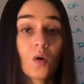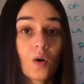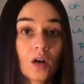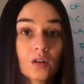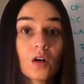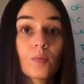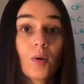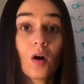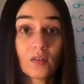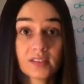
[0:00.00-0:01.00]
or a low
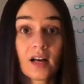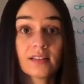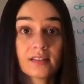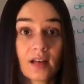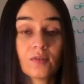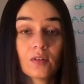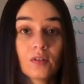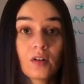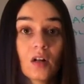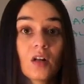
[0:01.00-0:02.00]
pulse ox
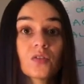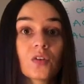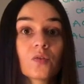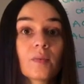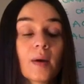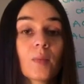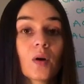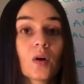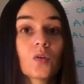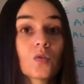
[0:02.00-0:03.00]
level, so
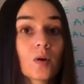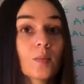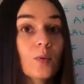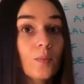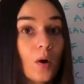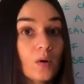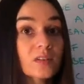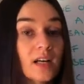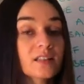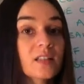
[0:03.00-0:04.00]
remember, normal
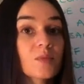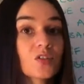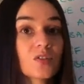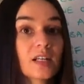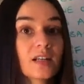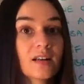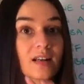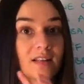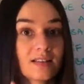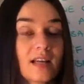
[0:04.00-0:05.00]
pulse oximetry
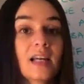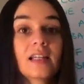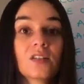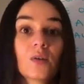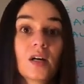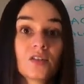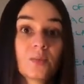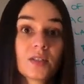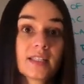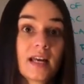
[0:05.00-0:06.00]
is 90 to
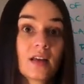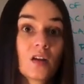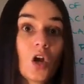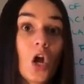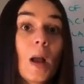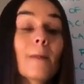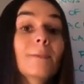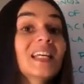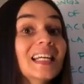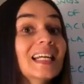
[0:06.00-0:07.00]
100%.
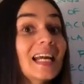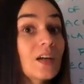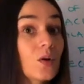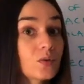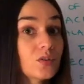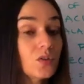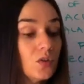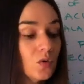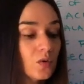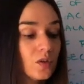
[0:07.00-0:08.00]

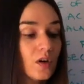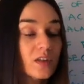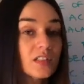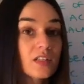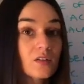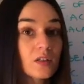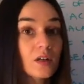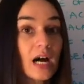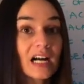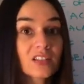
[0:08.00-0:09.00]
PaO2 or
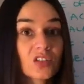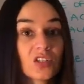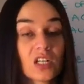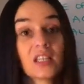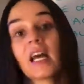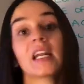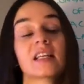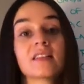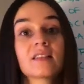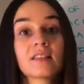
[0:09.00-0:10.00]
arterial oxygen, that
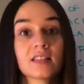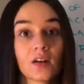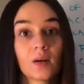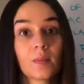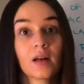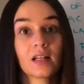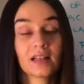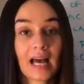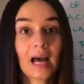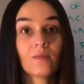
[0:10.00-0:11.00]
is a serum
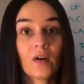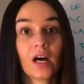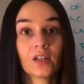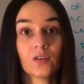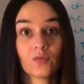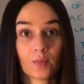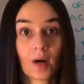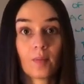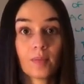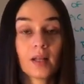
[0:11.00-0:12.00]
lab value from
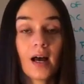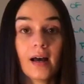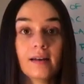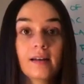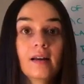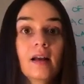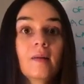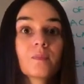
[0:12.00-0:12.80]
our blood,